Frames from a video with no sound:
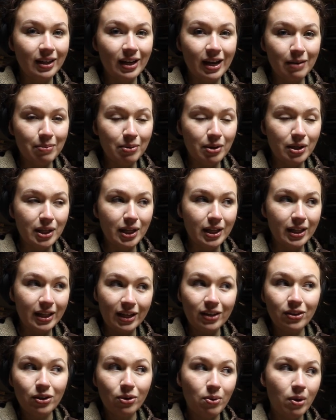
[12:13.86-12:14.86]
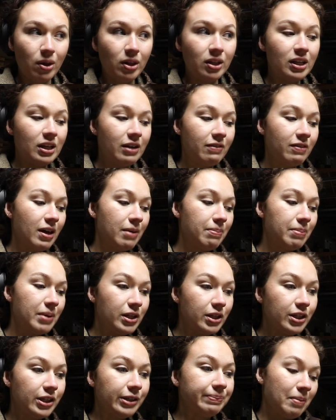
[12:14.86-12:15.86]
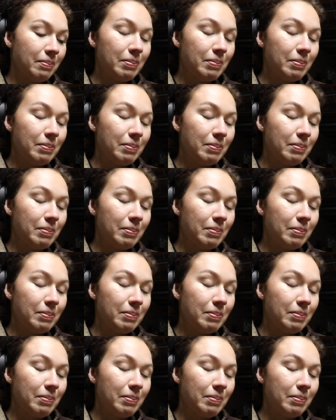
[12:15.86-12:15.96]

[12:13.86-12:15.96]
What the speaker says: I personally like the quality of that better.